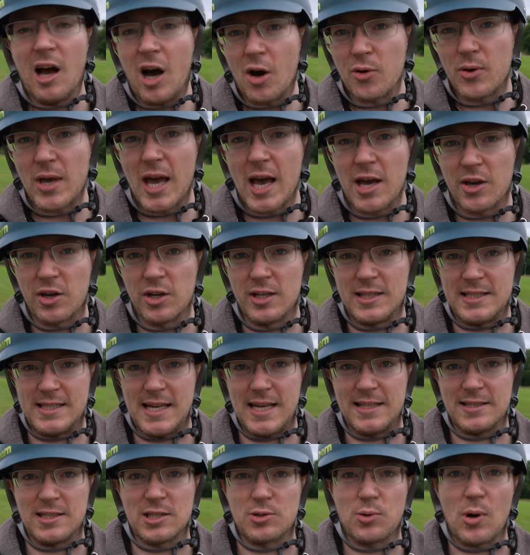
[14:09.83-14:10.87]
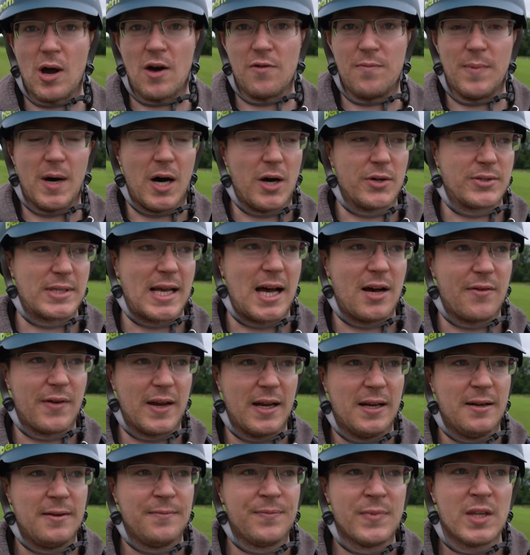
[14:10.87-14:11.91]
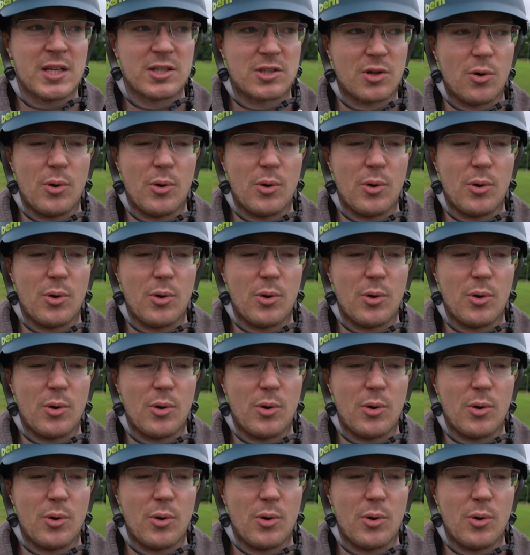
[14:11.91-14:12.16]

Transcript: I'll get a good ten to twelve miles out of it.